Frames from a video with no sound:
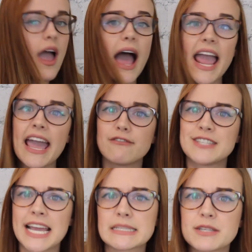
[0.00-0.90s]
I have
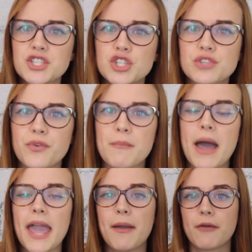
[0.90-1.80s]
text messages from
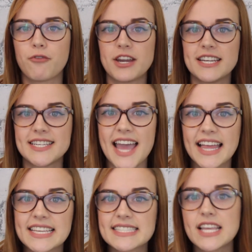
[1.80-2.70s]
my friend in
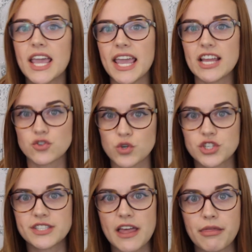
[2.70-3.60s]
Dallas at
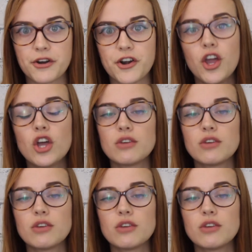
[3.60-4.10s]
Georgia Southern